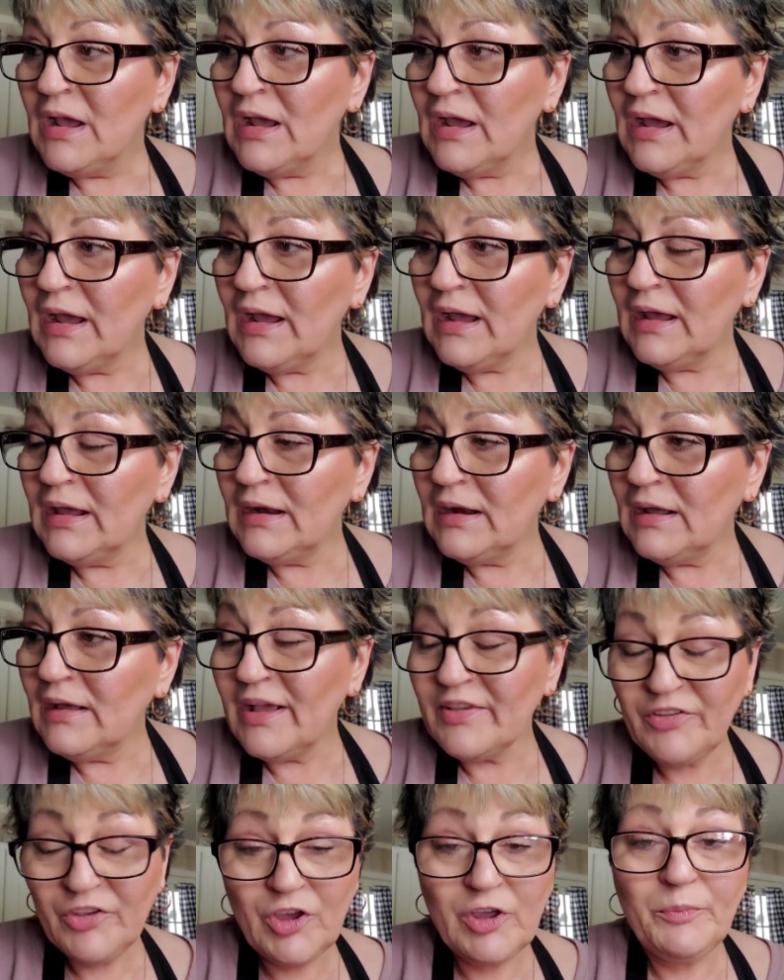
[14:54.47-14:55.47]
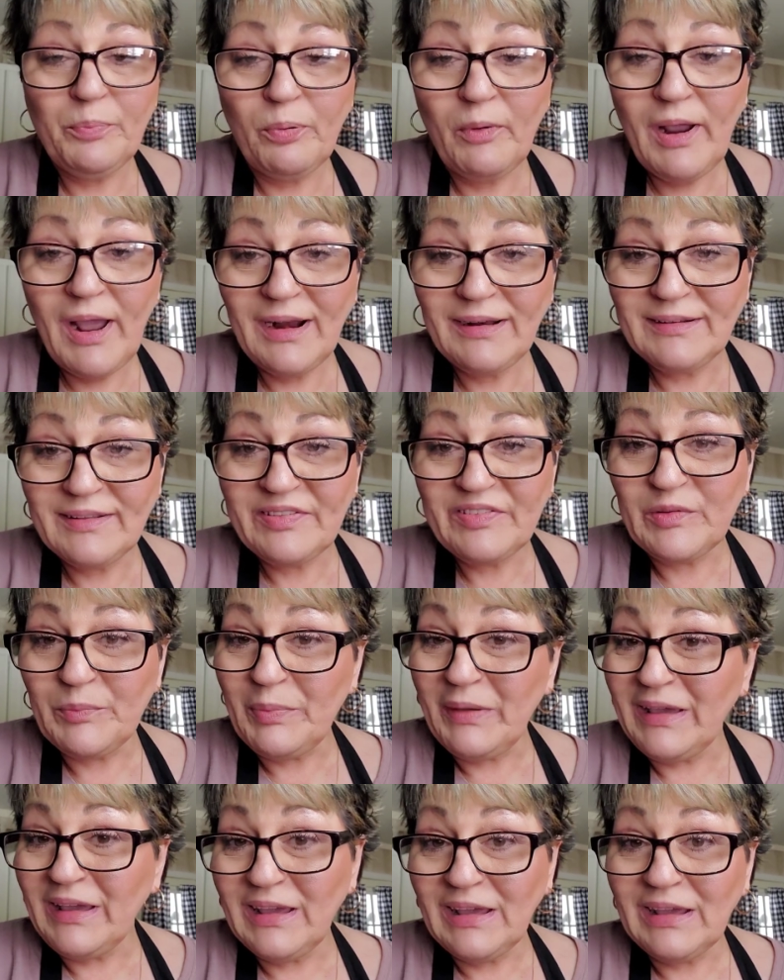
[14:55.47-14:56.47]
And that's good practice to
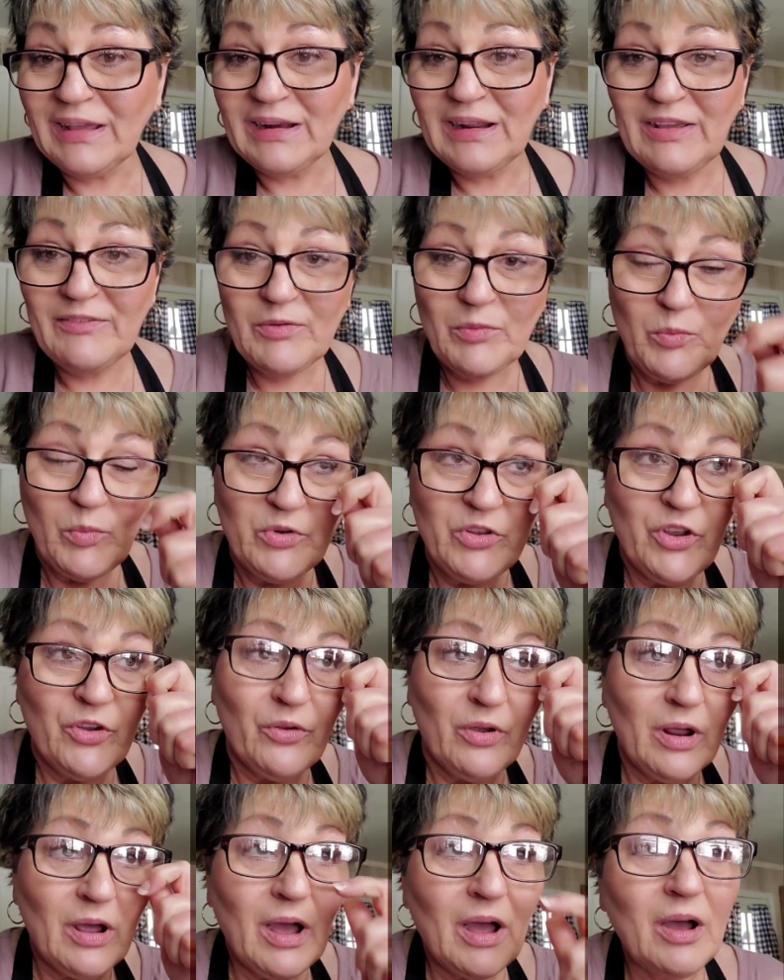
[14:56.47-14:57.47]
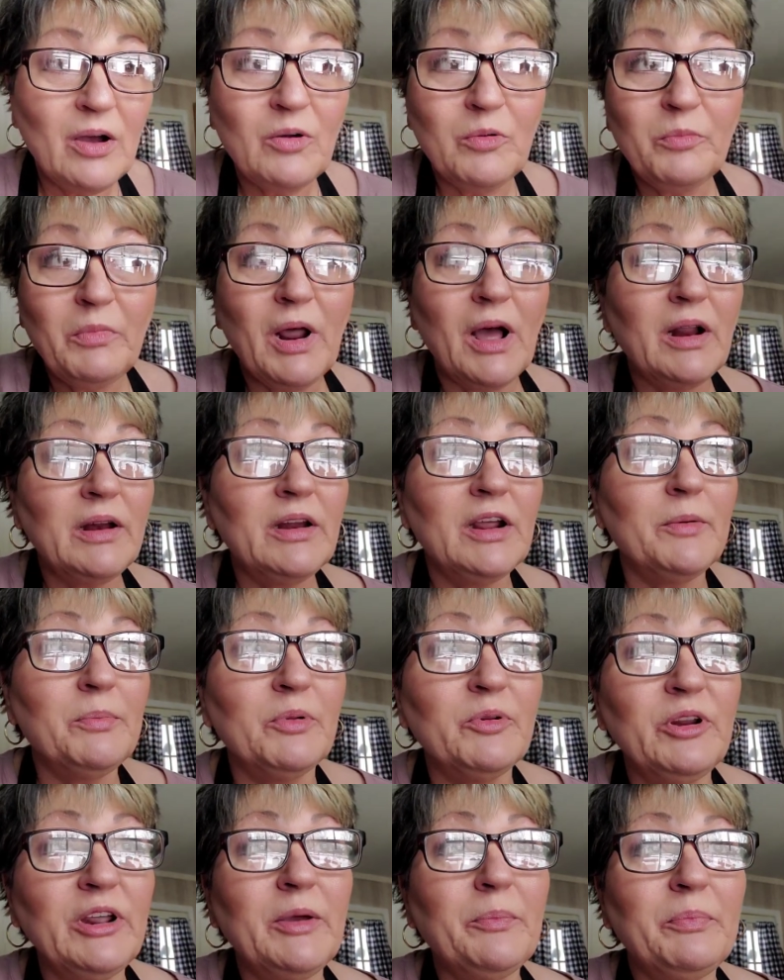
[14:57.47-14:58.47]
be in, even when you're at home, not
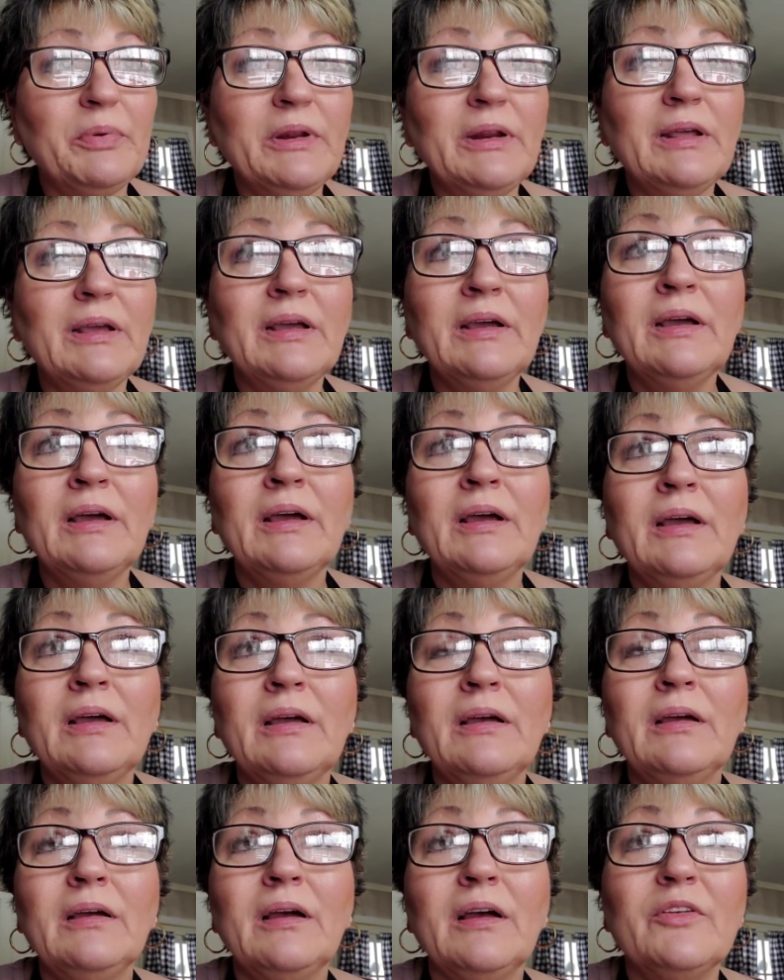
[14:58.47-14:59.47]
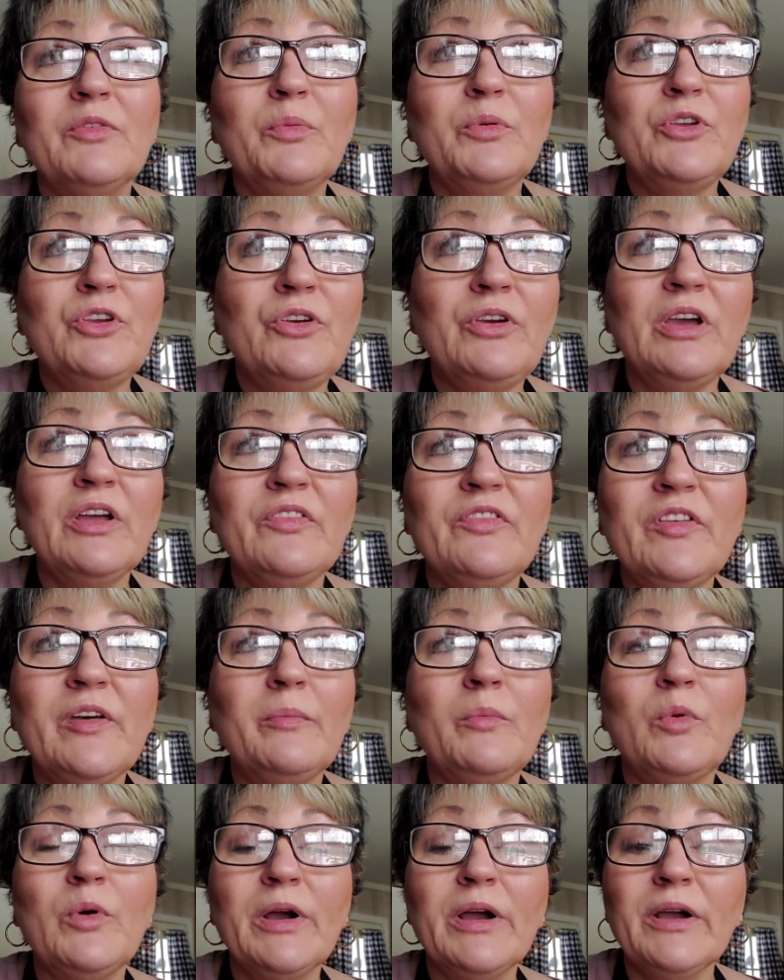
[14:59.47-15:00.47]
double dipping. Because when you get
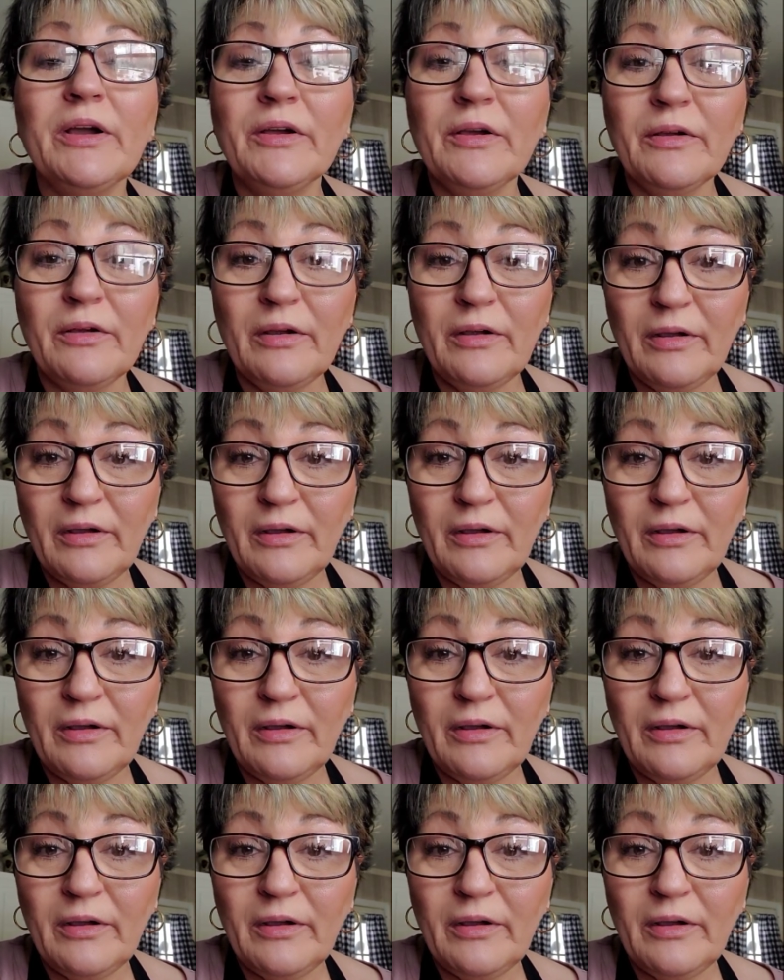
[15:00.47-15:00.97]
somewhere